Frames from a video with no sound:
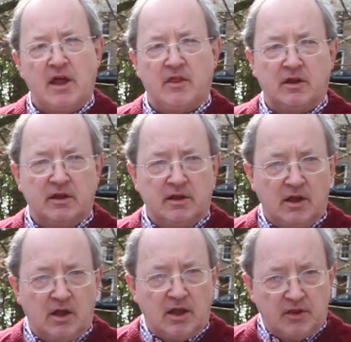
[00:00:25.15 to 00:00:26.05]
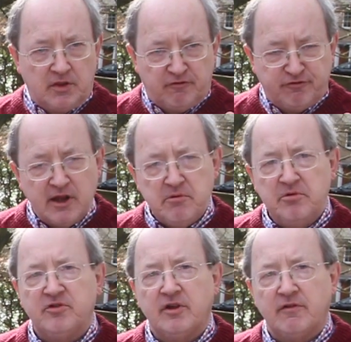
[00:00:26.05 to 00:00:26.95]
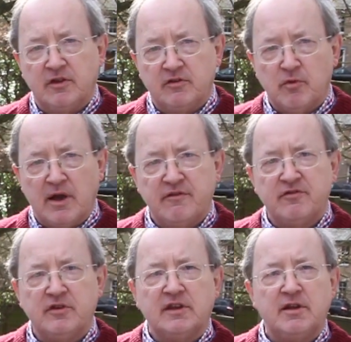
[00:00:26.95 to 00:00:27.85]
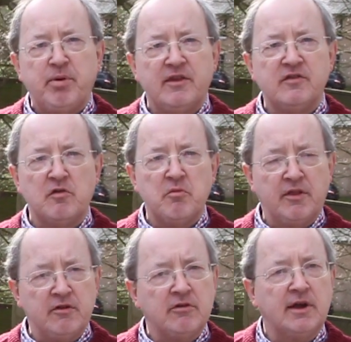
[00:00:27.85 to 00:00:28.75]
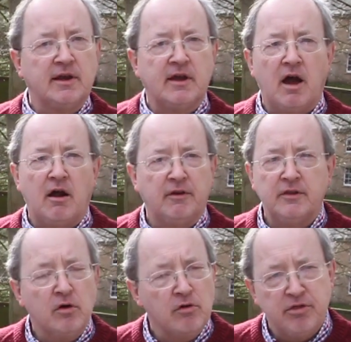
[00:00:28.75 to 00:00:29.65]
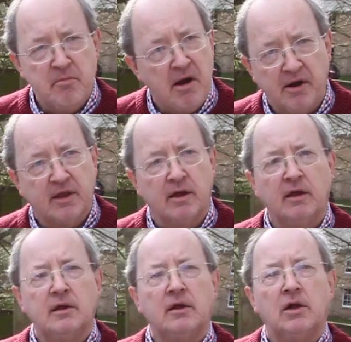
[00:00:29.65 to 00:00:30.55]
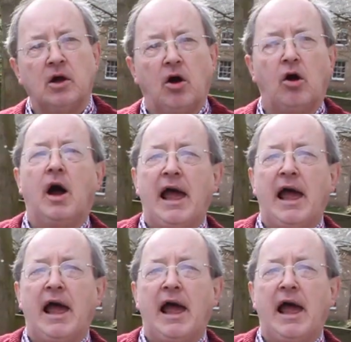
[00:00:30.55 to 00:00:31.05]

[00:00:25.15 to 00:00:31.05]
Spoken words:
Now the frequency of these waves depends on whether you get a car in North America or